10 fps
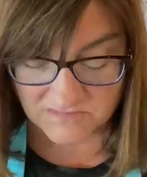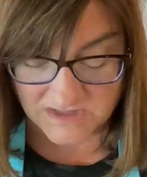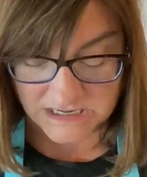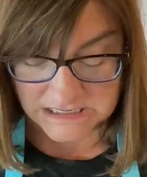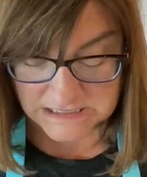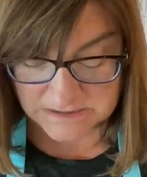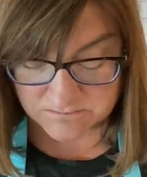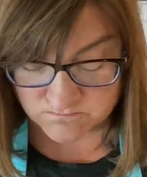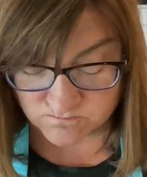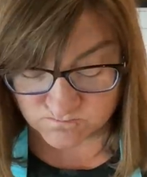
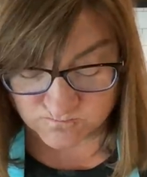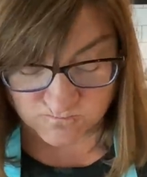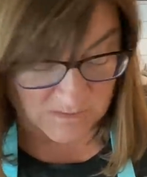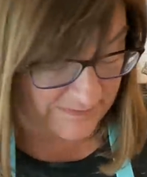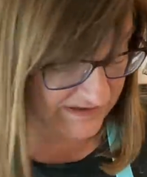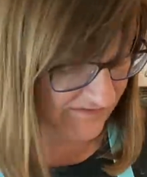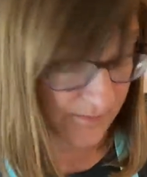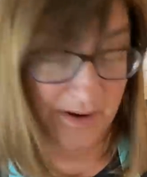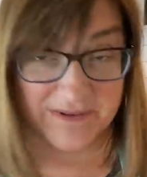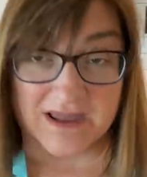Um, I believe I
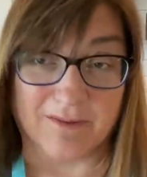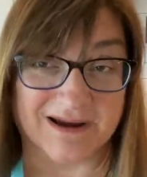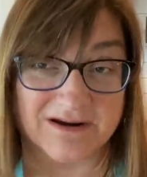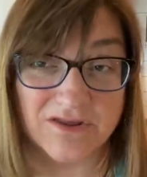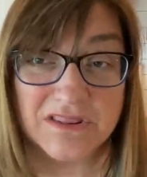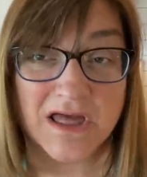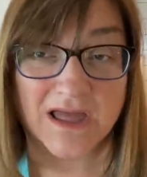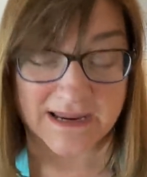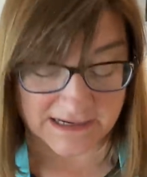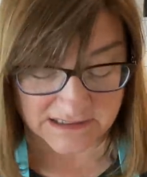probably got mine
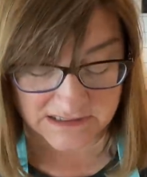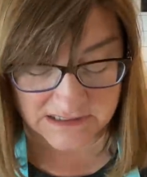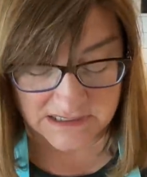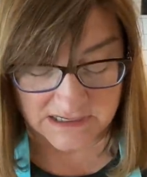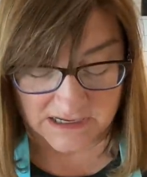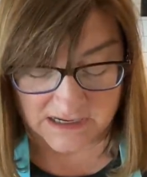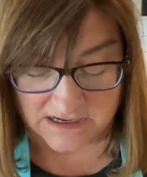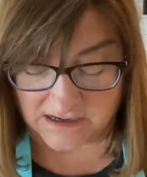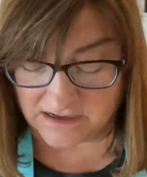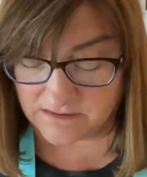online.
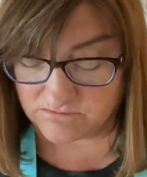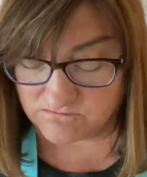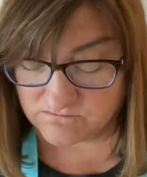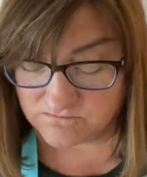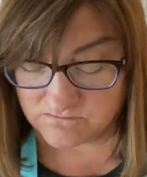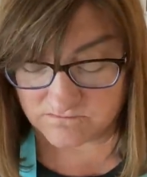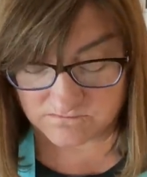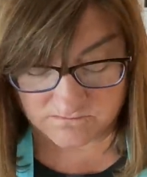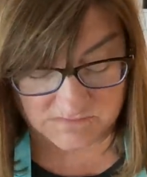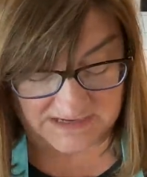Um,
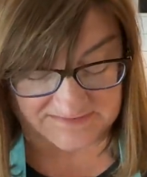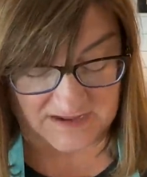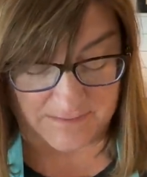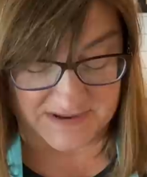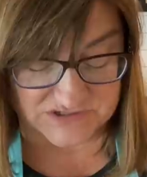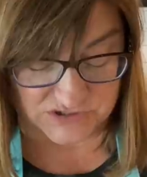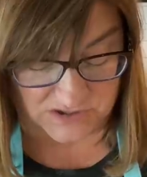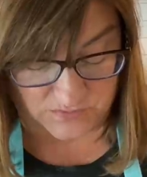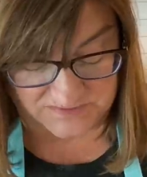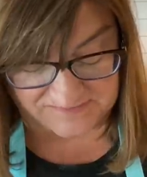it's got metric
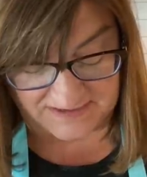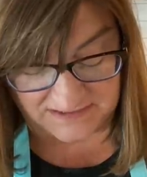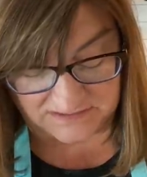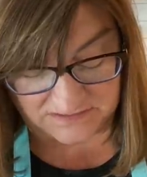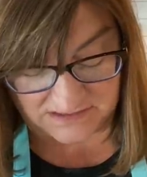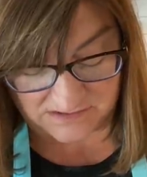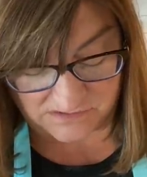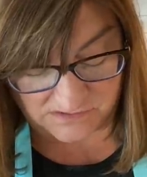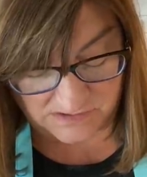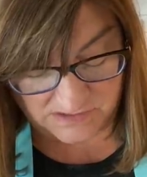on one side and,
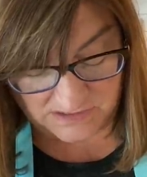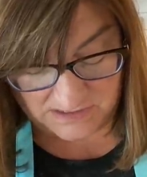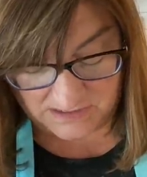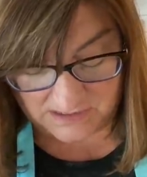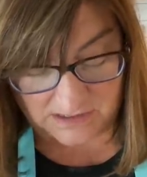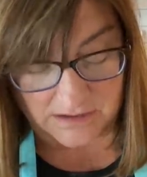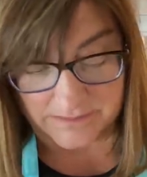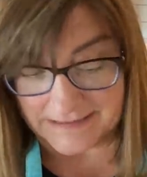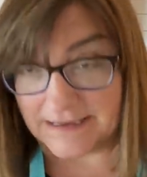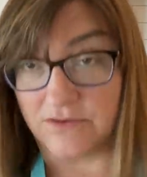and um,
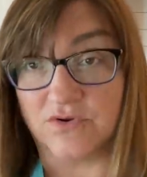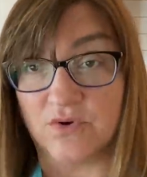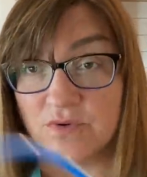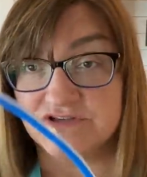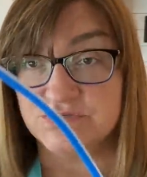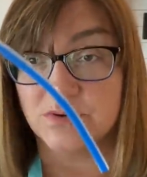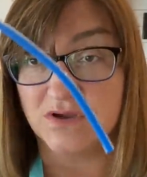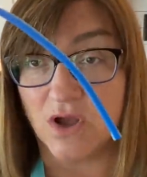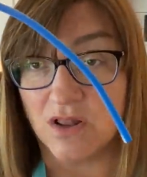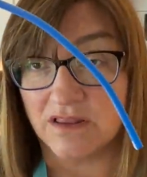I don't know what you would
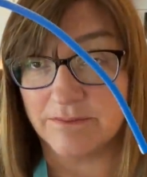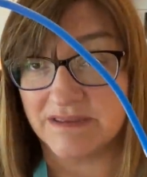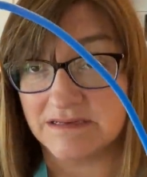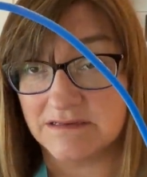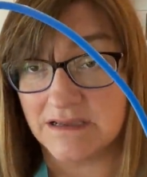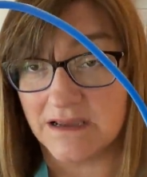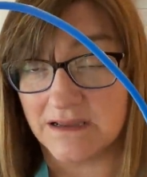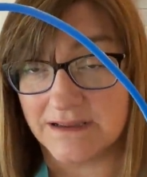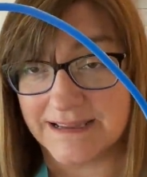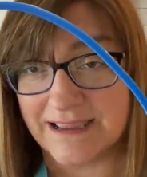call it, but
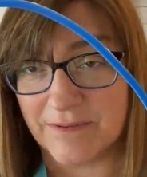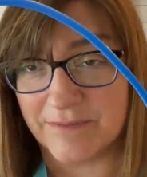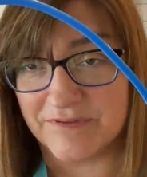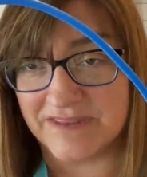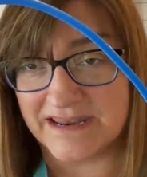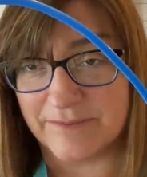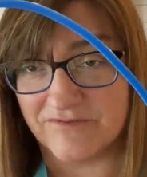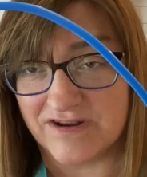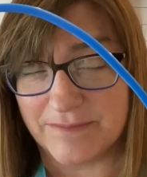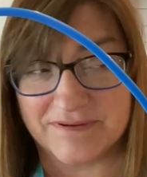uh, I can't remember the name of
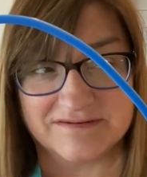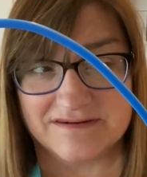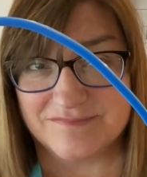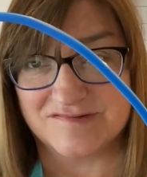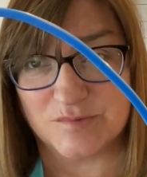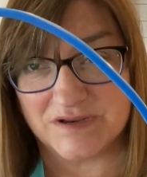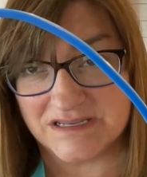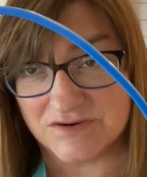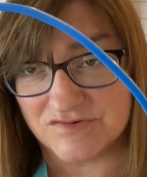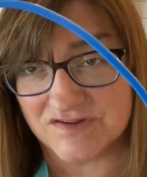it. I picked it up so many
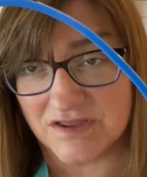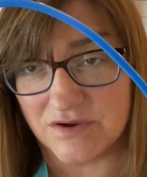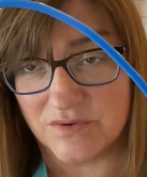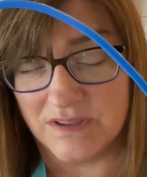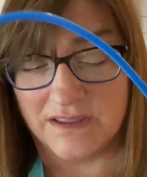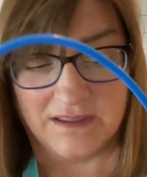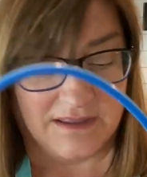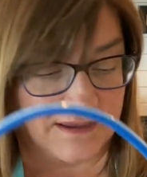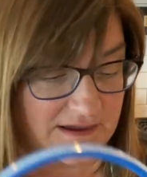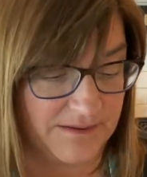years ago.
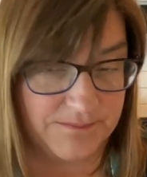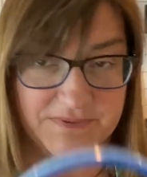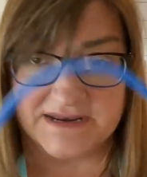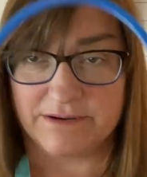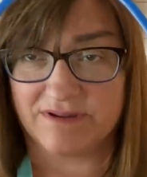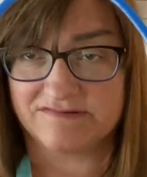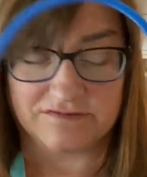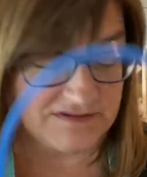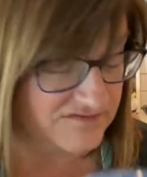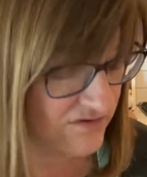Um, but anyway, so these are